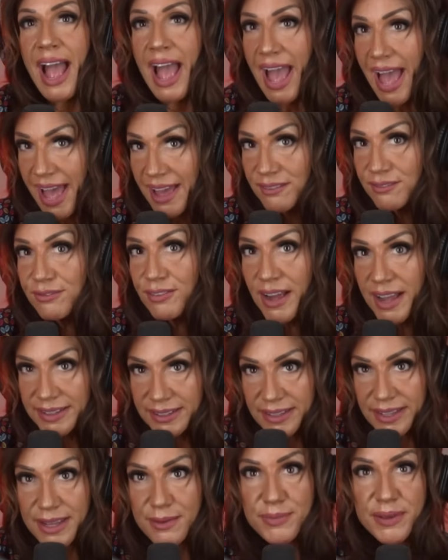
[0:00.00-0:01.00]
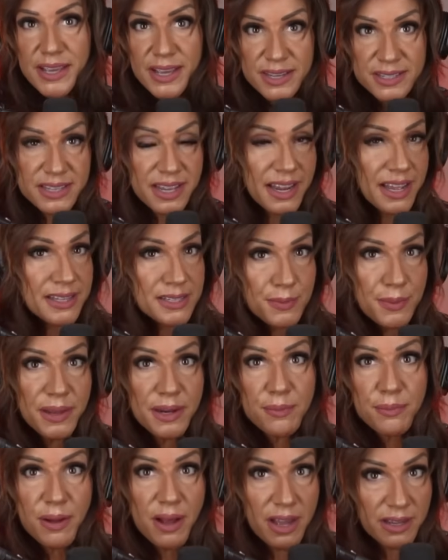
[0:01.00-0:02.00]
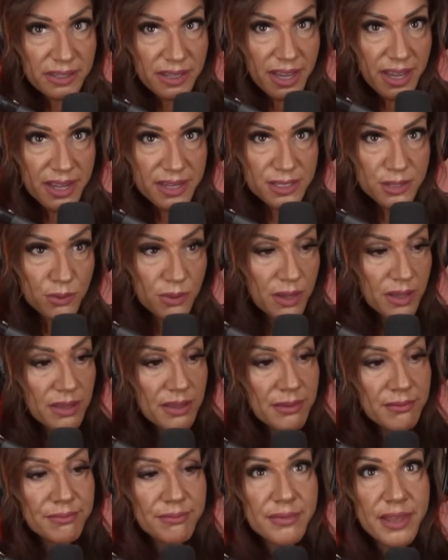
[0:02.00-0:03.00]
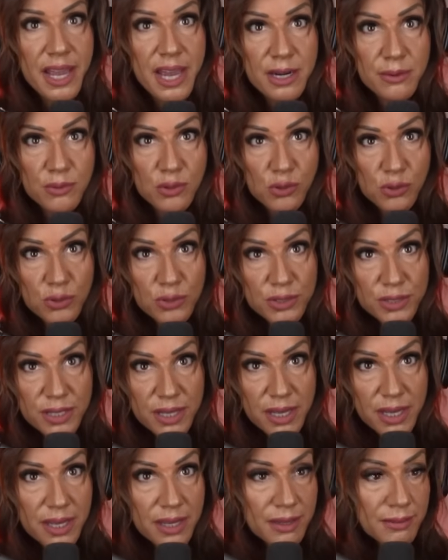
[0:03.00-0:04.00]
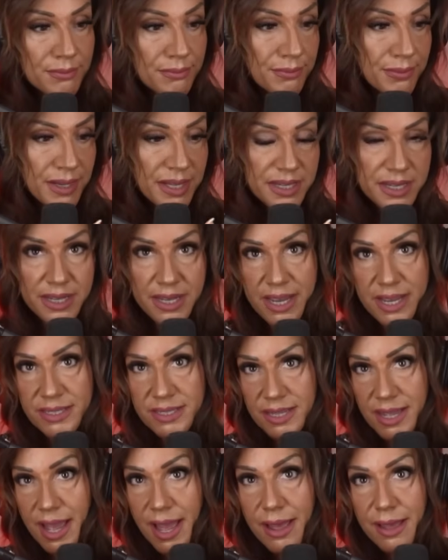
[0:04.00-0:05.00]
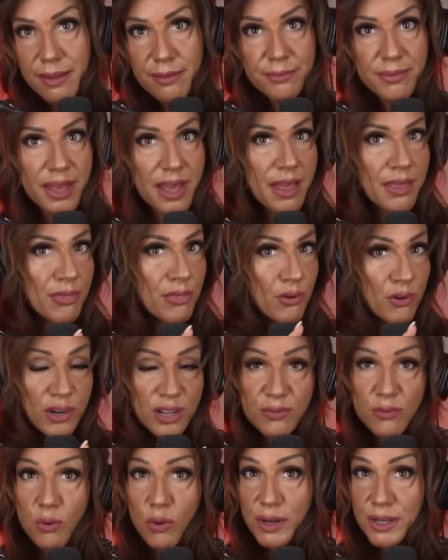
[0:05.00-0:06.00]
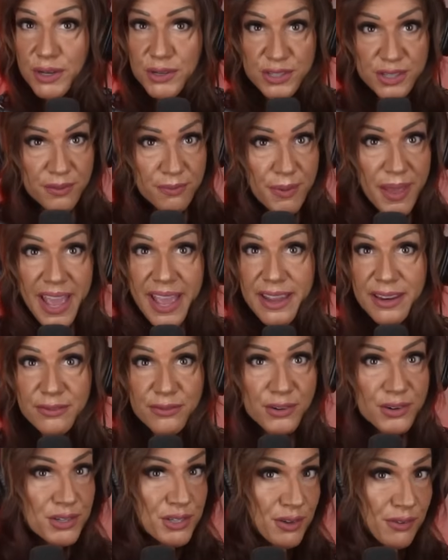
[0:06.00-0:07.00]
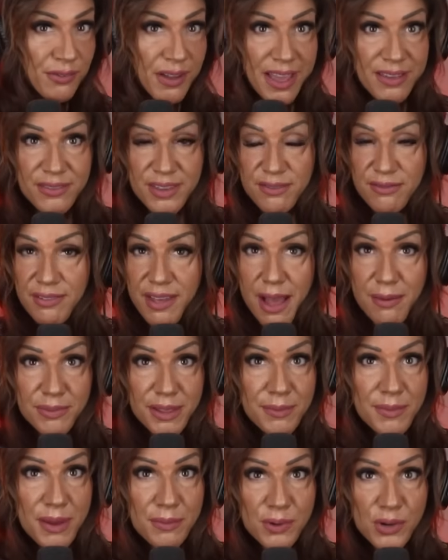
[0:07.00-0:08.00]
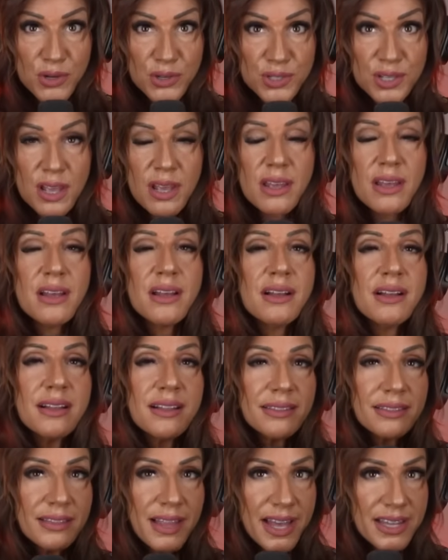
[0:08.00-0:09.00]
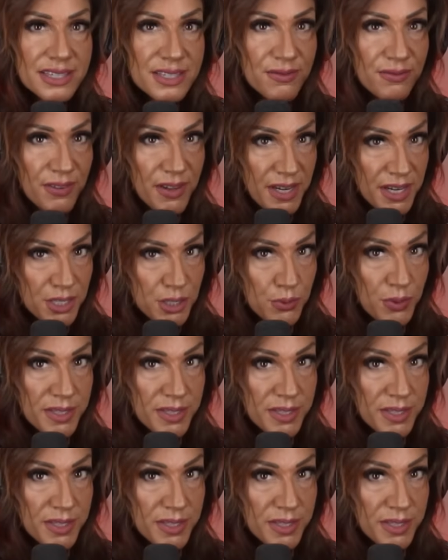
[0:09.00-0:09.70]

And finally, because it has been a podcast with animal cruelty, BDSM, and 34 years of pain for surviving family members, let's finish with